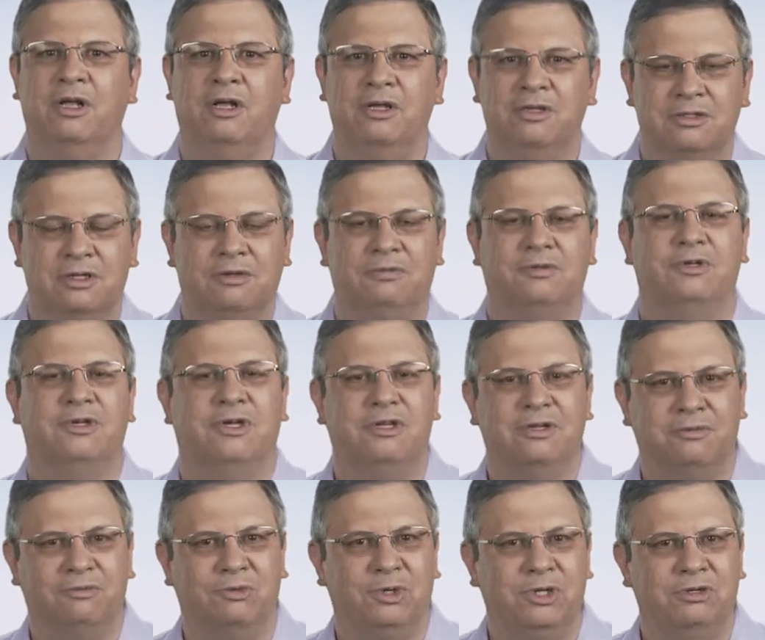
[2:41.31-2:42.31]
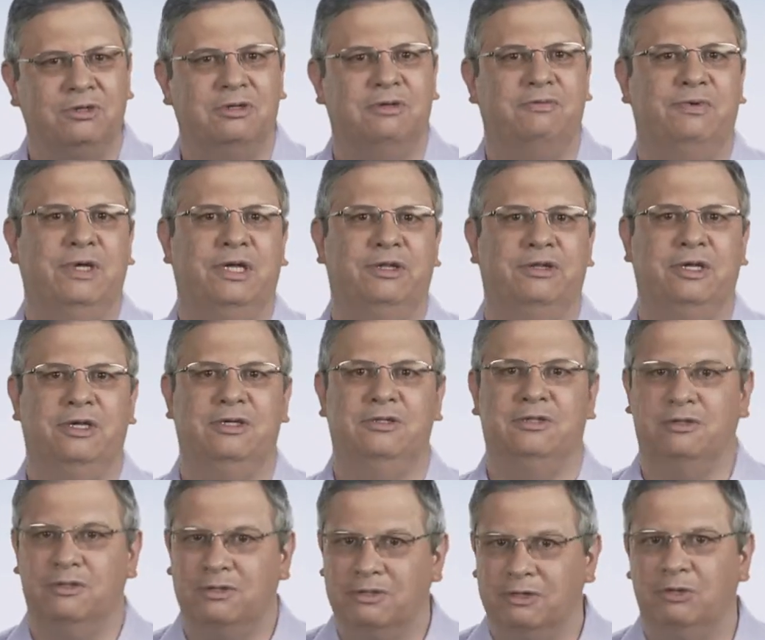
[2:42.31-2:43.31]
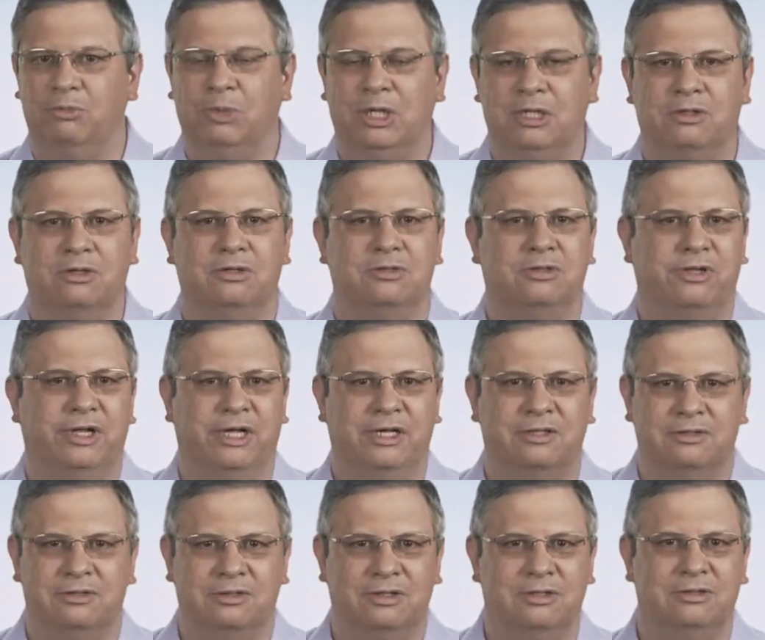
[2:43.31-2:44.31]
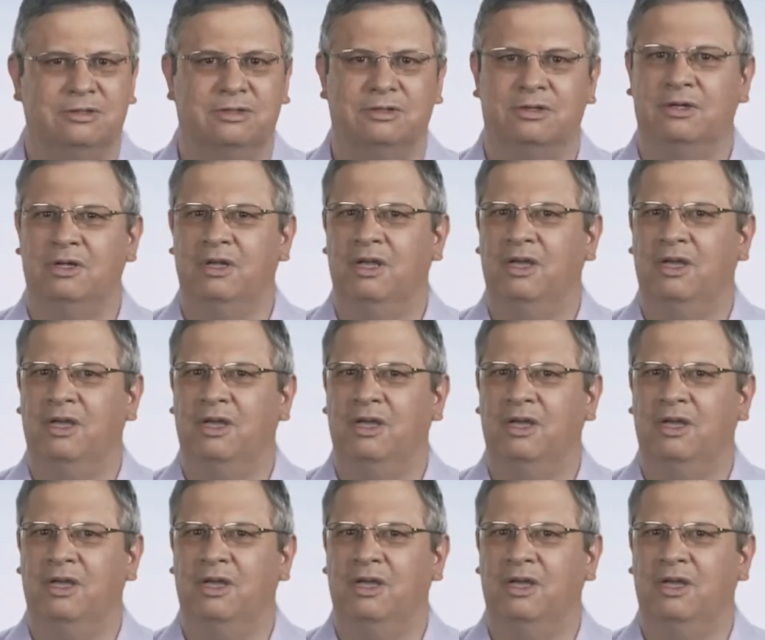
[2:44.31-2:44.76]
So if you get a really good foundation, it's going to make those classes easier.